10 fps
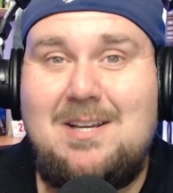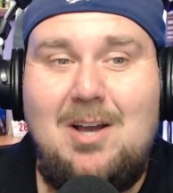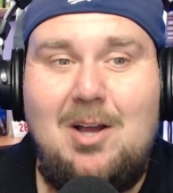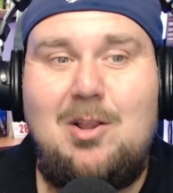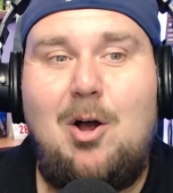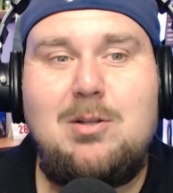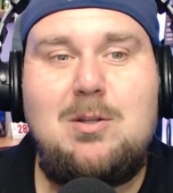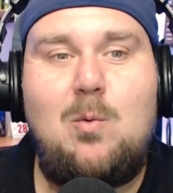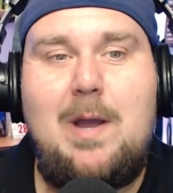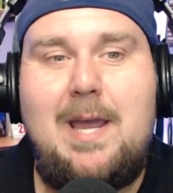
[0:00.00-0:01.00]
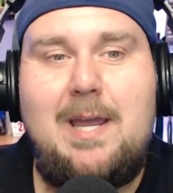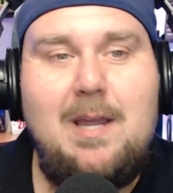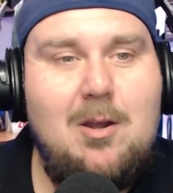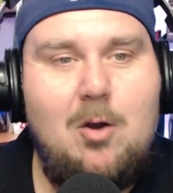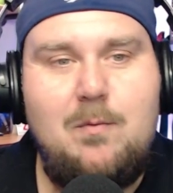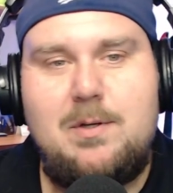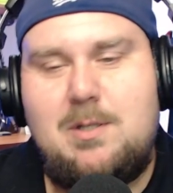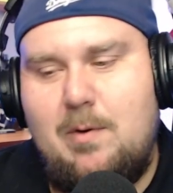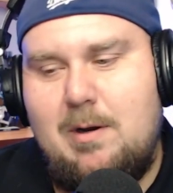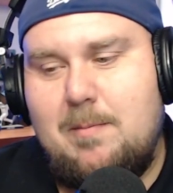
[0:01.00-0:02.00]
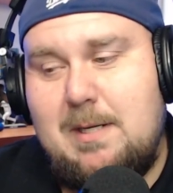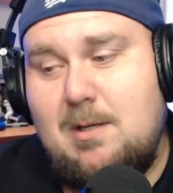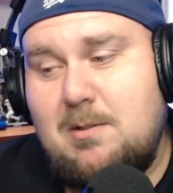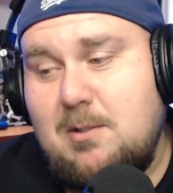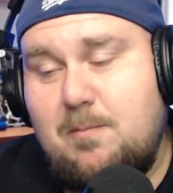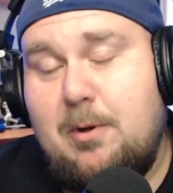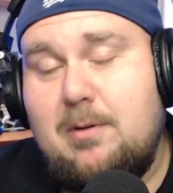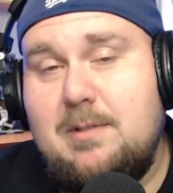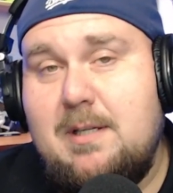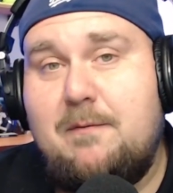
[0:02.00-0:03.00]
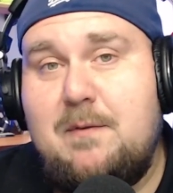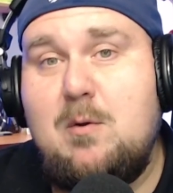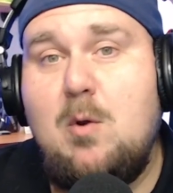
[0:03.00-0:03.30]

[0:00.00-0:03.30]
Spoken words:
along the way over his career, but he's also sprinkled in a few